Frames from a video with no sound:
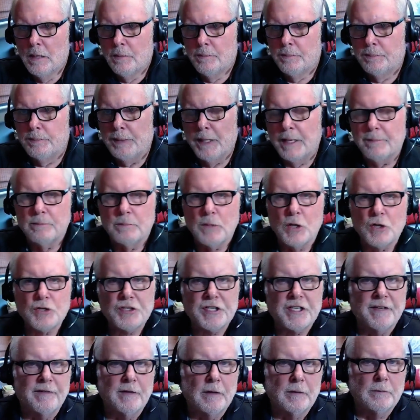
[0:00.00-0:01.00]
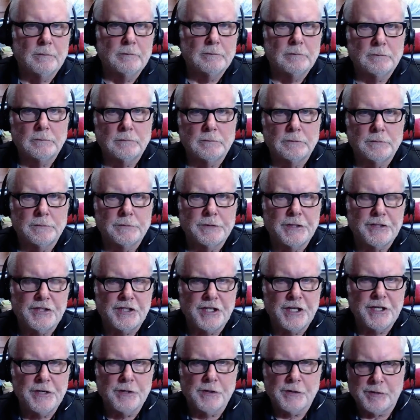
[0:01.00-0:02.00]
But most of them, the
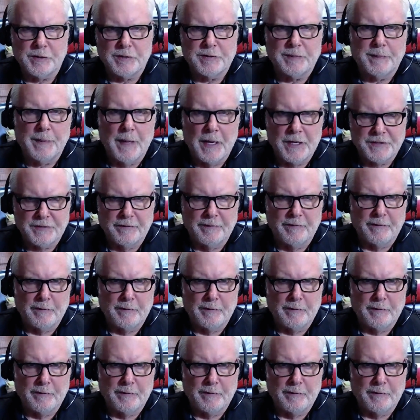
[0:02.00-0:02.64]
senior's responsible